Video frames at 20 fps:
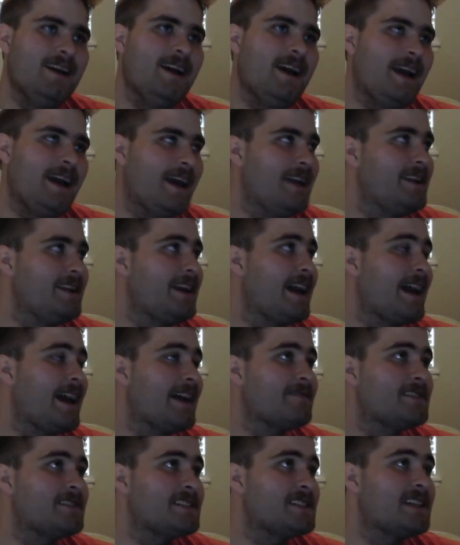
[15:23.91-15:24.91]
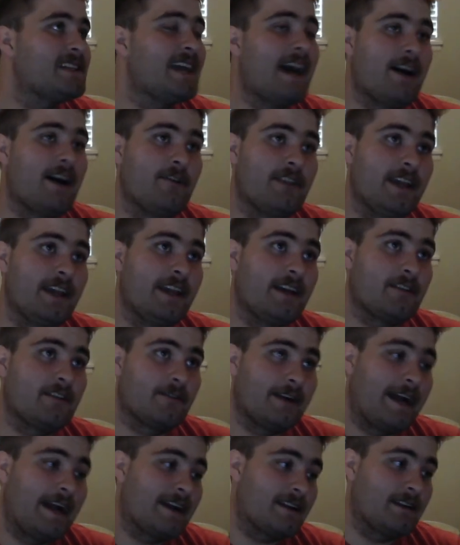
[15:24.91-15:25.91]
and you have to see how they
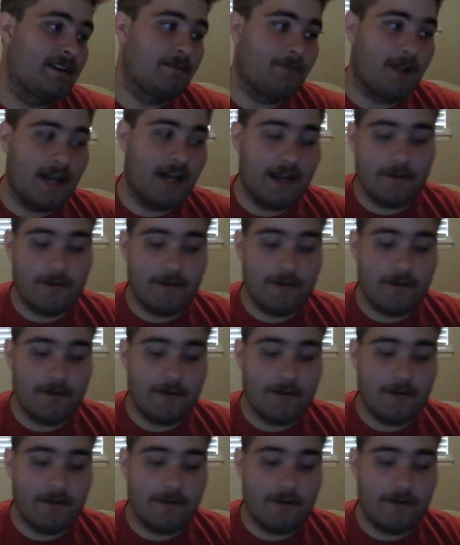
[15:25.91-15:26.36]
interact and apply